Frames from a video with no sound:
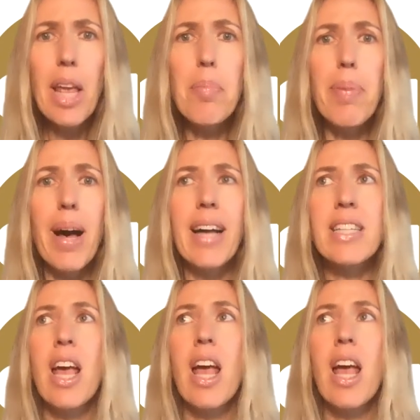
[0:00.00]
But
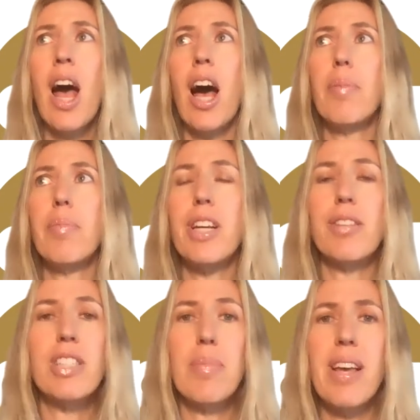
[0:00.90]
you know,
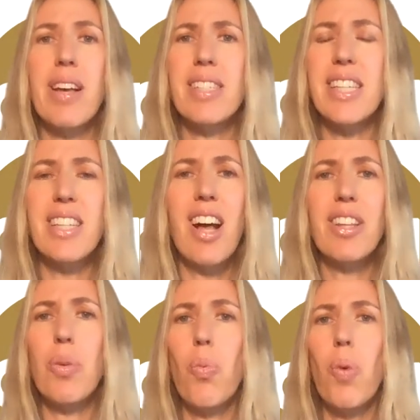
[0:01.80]
there's these
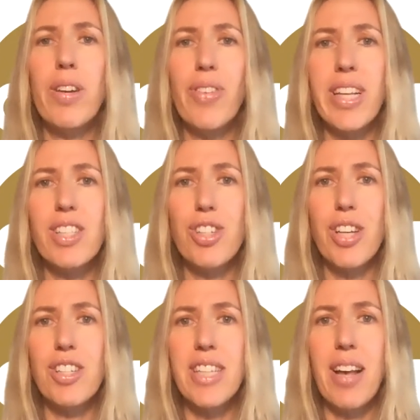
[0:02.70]
other wonderful
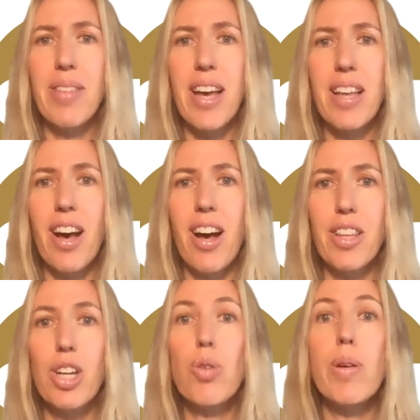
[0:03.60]
exchanges out there that
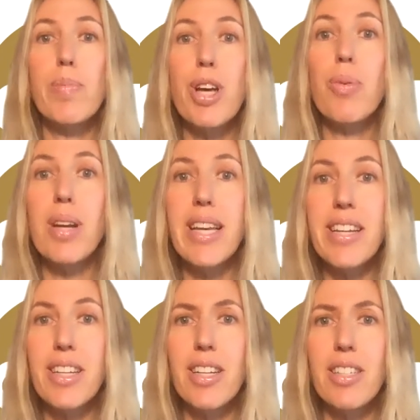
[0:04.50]
other crypto
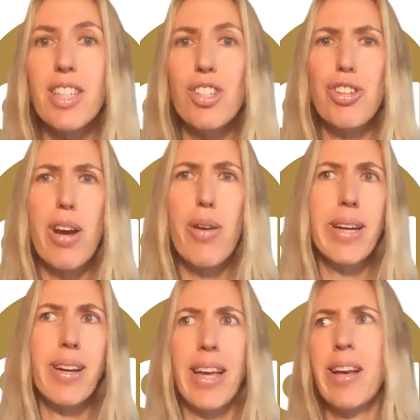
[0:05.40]
leaders are
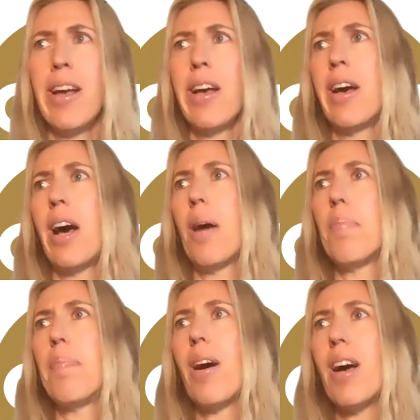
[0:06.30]
sharing, like
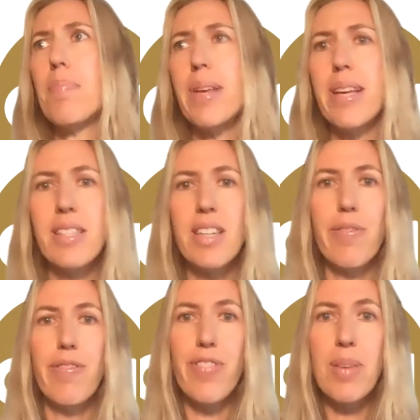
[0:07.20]
Bybit and
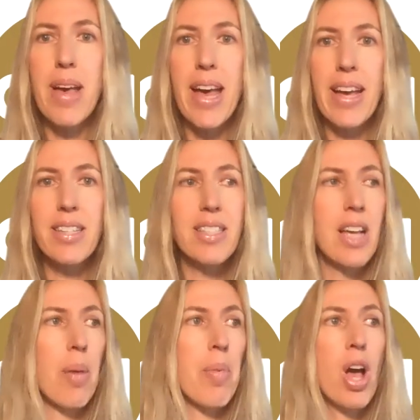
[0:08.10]
Femex,
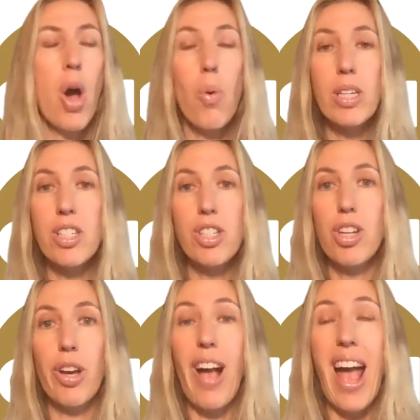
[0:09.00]
which
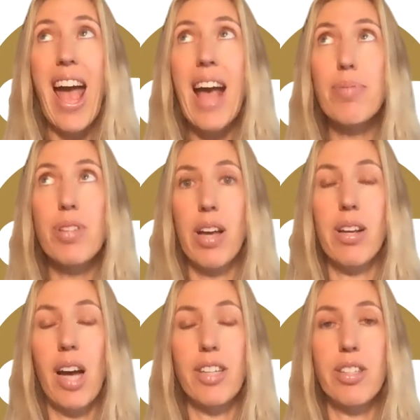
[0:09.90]
look absolutely,
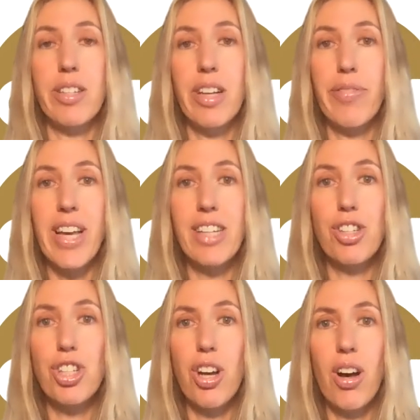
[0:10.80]
I just love their
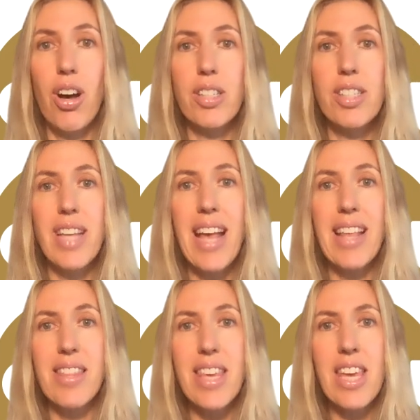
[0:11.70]
charts
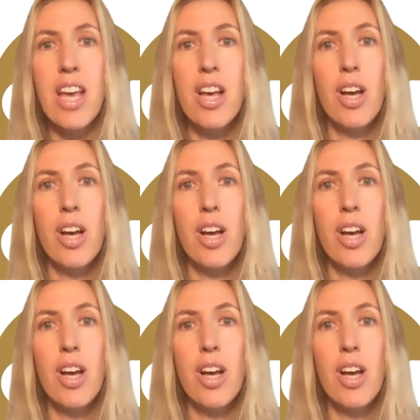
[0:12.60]
and the